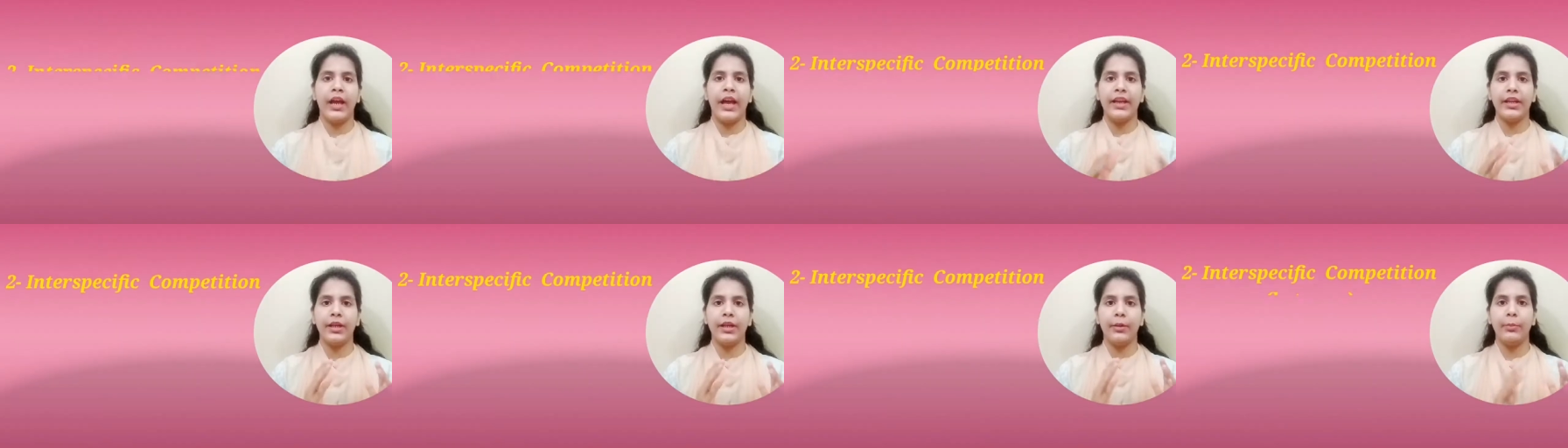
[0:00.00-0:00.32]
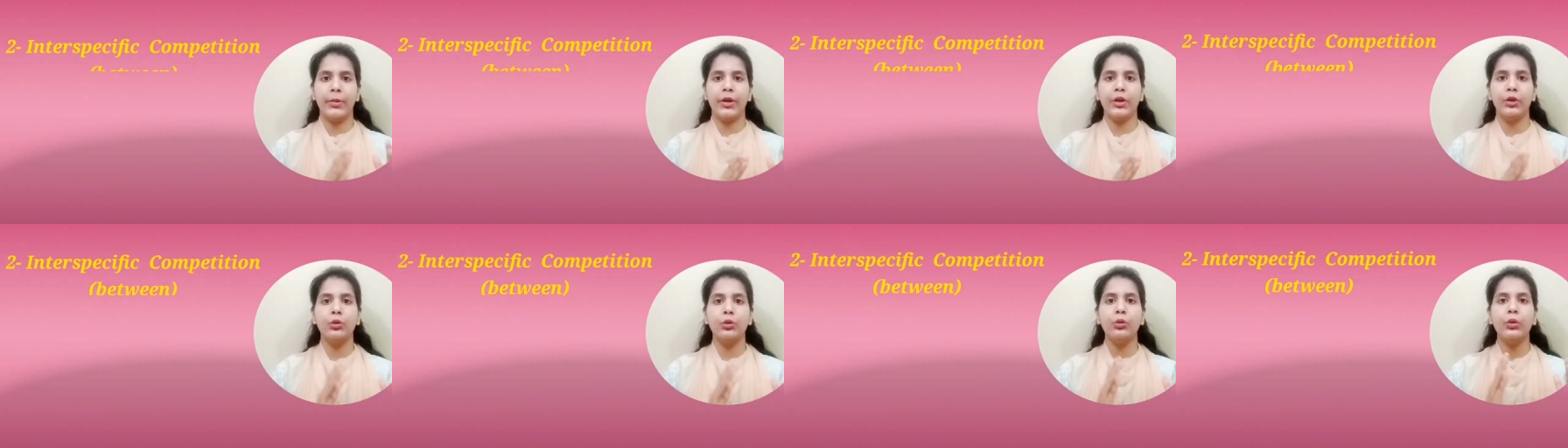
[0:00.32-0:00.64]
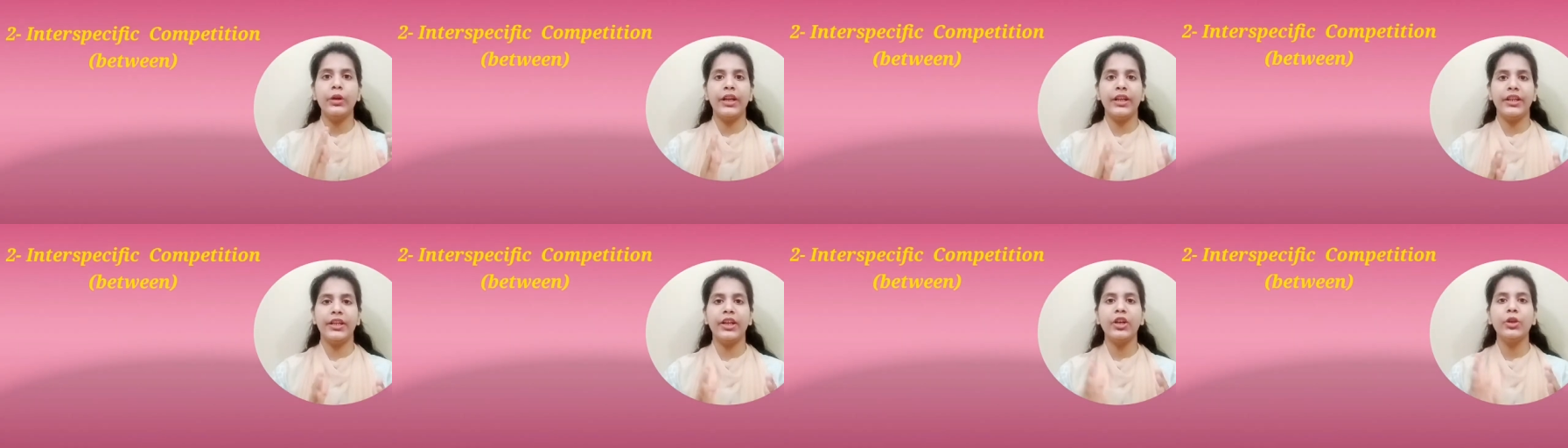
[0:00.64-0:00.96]
And number 2,
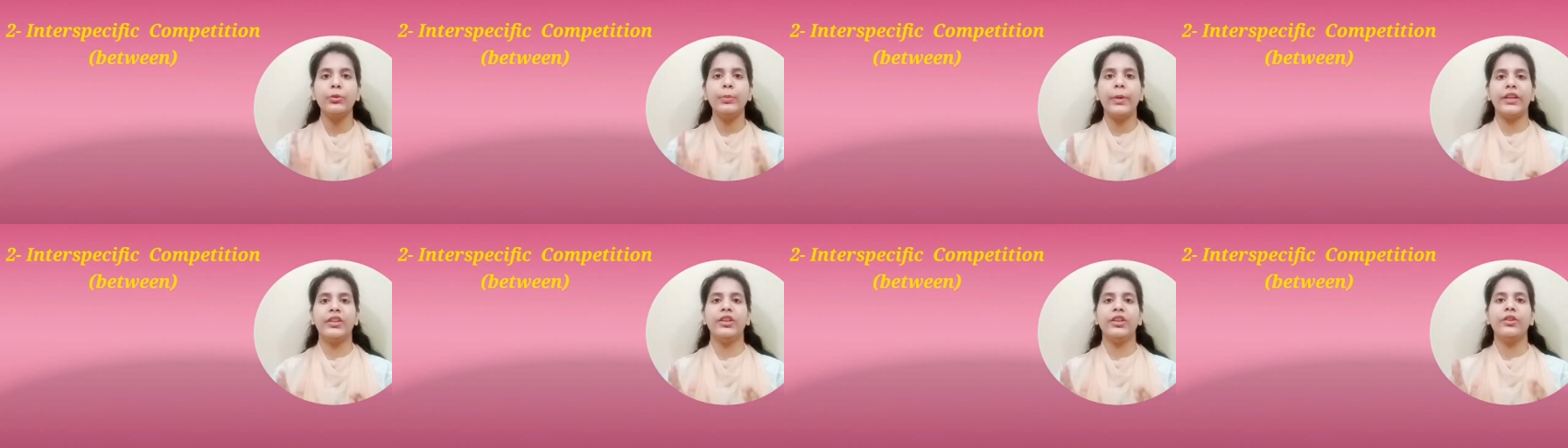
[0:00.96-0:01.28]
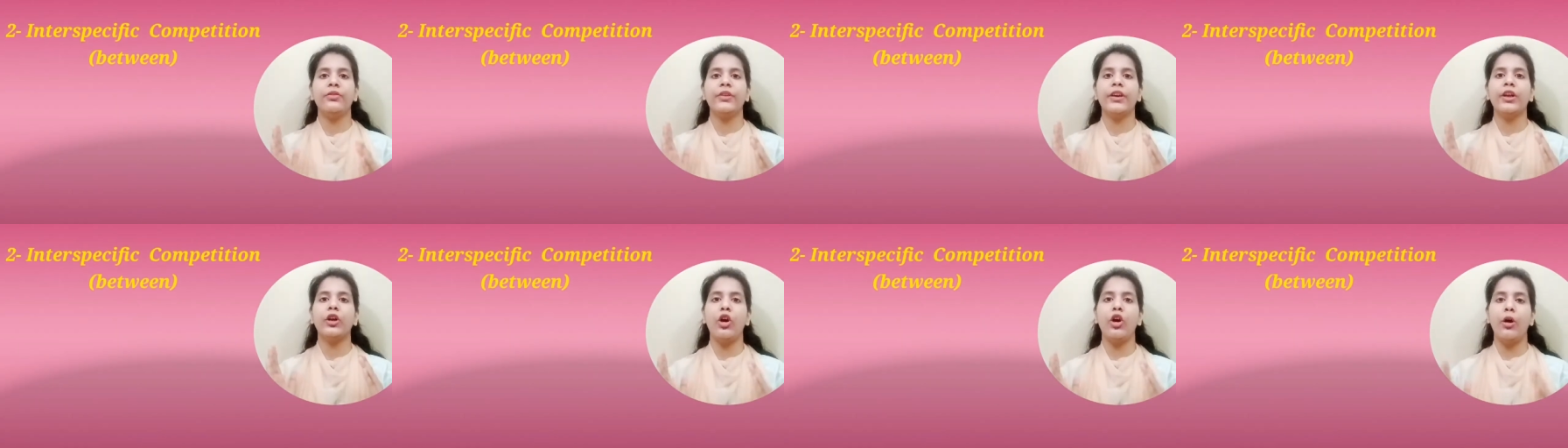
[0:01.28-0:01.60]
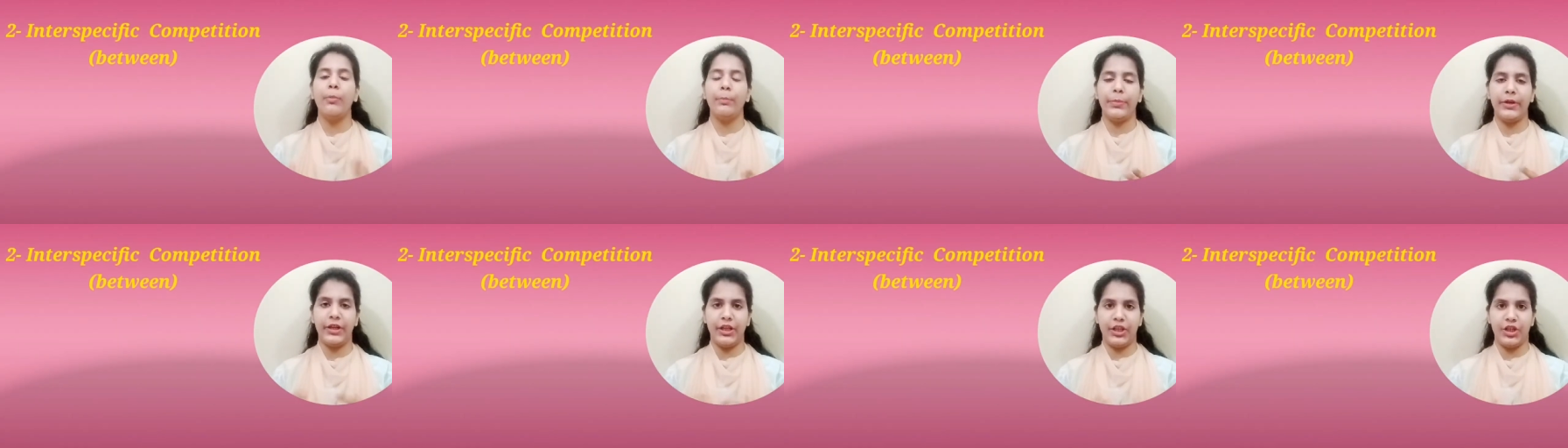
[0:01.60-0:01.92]
interspecific
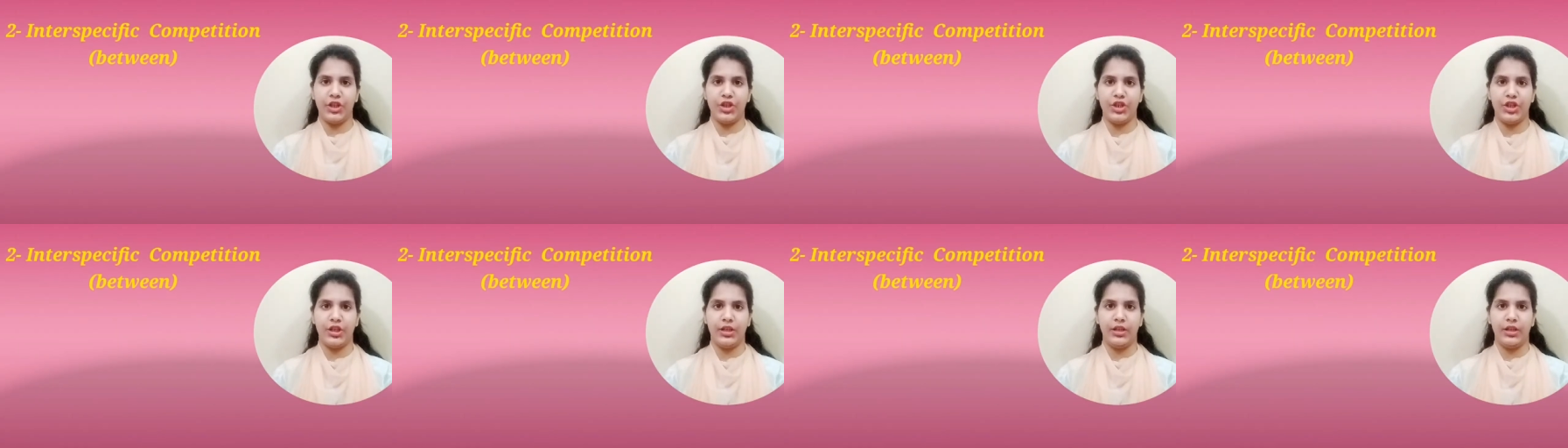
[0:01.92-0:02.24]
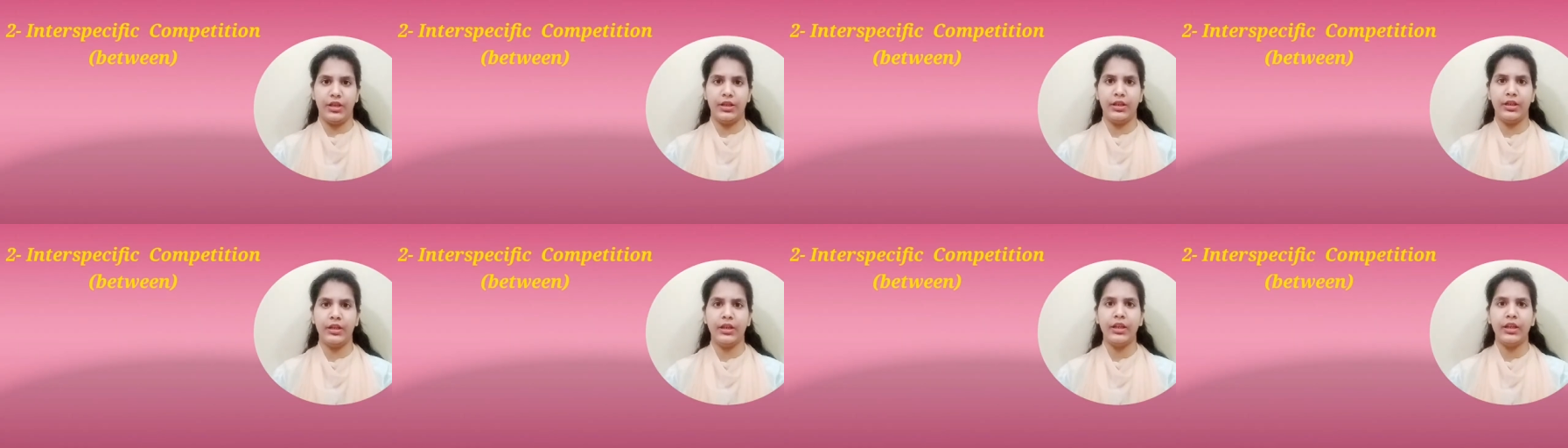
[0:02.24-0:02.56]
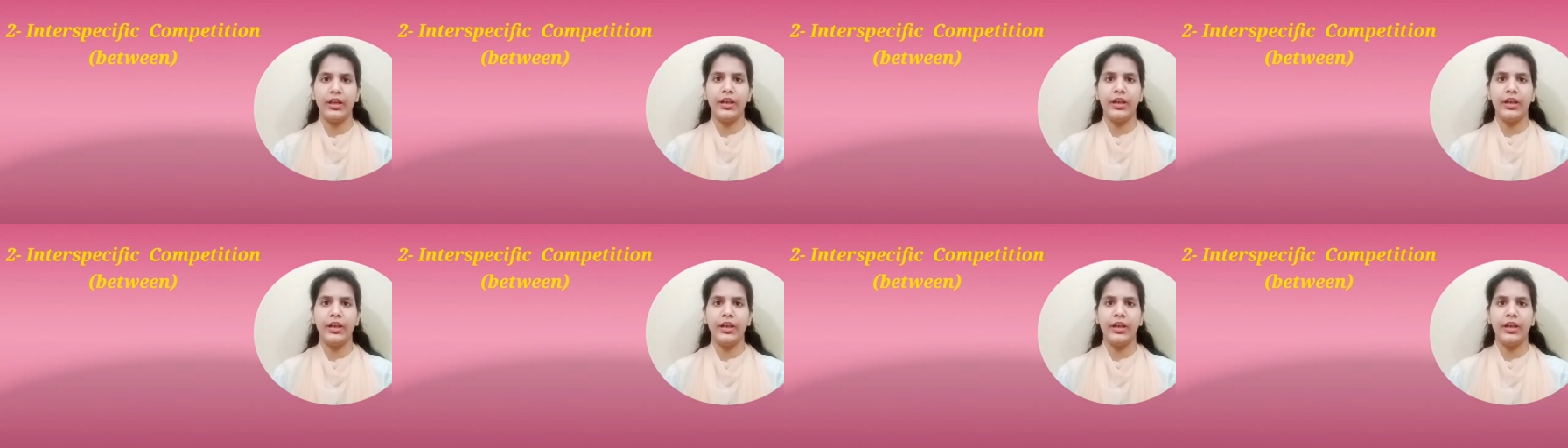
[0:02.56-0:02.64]
competition.